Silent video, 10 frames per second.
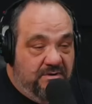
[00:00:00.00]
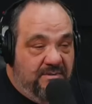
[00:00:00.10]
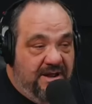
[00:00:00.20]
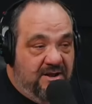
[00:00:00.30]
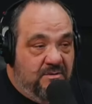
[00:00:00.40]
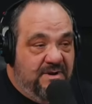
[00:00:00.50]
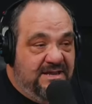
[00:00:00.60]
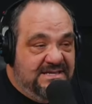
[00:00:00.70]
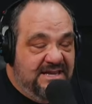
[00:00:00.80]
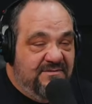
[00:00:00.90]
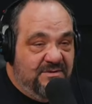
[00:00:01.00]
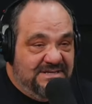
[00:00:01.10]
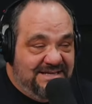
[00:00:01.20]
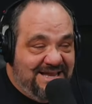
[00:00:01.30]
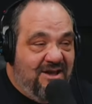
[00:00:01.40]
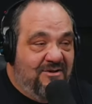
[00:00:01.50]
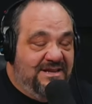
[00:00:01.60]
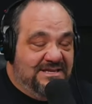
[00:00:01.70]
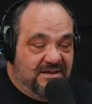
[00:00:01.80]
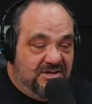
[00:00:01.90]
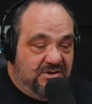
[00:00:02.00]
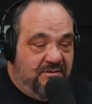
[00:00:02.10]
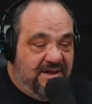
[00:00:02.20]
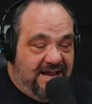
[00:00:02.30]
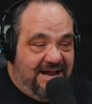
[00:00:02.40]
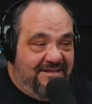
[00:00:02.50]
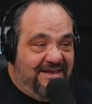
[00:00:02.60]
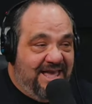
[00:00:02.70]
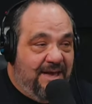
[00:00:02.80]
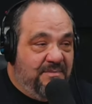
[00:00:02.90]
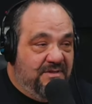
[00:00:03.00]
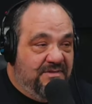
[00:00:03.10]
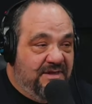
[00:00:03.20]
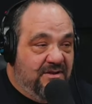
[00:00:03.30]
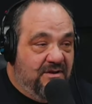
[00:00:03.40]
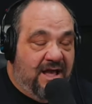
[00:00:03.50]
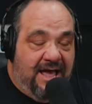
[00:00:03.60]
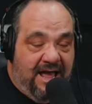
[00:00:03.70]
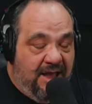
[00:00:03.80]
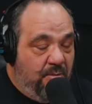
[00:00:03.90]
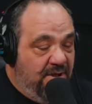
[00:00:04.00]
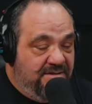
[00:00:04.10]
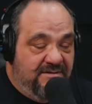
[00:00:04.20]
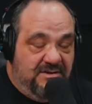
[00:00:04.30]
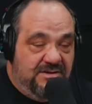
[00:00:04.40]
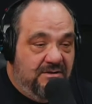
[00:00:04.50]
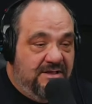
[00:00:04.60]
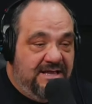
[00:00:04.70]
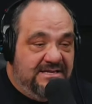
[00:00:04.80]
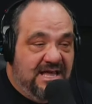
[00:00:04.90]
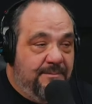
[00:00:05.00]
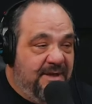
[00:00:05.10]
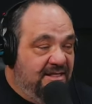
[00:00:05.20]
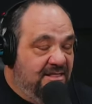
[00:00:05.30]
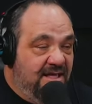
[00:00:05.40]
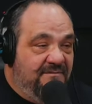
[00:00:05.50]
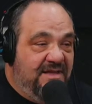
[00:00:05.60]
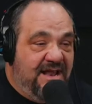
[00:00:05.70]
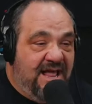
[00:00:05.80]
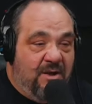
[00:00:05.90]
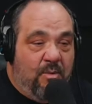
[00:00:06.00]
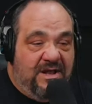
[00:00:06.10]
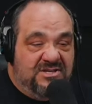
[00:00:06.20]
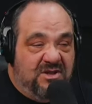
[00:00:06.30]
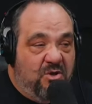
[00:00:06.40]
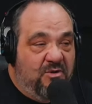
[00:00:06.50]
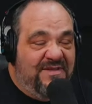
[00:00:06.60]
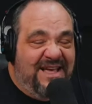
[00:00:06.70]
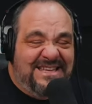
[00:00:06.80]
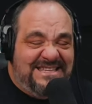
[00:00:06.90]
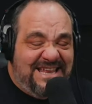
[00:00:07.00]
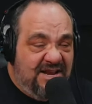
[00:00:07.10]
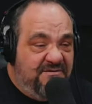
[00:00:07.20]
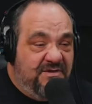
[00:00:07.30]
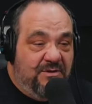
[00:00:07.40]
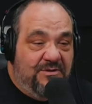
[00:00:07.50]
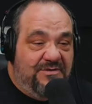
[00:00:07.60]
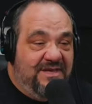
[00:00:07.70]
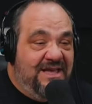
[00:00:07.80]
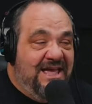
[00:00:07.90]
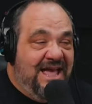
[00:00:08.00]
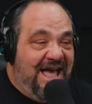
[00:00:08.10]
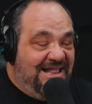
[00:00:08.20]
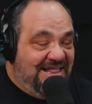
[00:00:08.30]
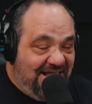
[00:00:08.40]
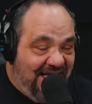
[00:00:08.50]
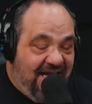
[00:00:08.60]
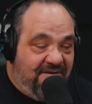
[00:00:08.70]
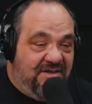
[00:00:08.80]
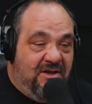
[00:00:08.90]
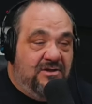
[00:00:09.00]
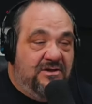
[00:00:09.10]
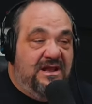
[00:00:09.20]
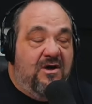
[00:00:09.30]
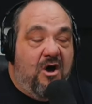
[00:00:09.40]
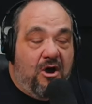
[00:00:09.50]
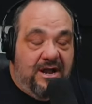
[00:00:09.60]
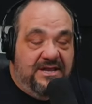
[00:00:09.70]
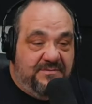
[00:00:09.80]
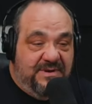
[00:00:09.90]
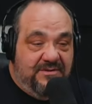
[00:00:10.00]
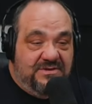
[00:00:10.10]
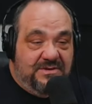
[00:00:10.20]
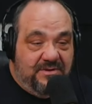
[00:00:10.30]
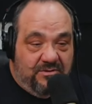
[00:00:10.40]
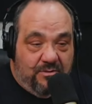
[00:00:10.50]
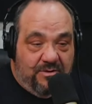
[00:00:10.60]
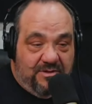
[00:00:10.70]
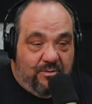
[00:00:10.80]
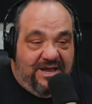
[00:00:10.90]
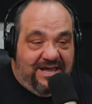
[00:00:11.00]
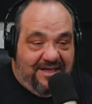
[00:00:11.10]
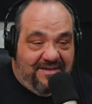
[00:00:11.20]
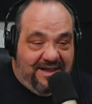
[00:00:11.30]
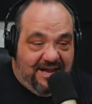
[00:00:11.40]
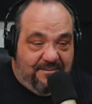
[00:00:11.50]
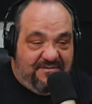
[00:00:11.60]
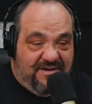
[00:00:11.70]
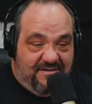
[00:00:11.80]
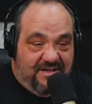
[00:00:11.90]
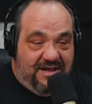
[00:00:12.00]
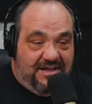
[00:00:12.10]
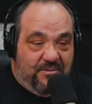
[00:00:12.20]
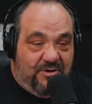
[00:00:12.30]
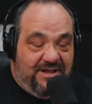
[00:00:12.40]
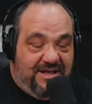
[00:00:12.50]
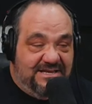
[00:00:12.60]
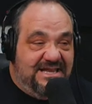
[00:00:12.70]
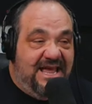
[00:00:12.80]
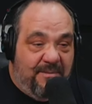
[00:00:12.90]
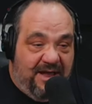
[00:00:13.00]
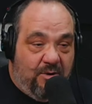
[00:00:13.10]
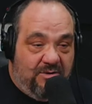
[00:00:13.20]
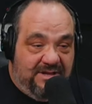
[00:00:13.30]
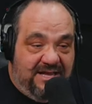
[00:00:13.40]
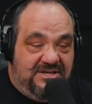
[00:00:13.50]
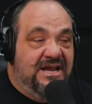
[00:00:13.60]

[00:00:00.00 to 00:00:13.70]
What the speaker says: remind everybody, Steve-O is in town. He's got a show tonight at the Capitol Theater. I went to the show last time. I loved it. I watched the whole thing. I stayed for the whole thing. I laughed. Do you know how hard it is for me to do something during the week and then get up at 5 o'clock in the morning the next day at my old age?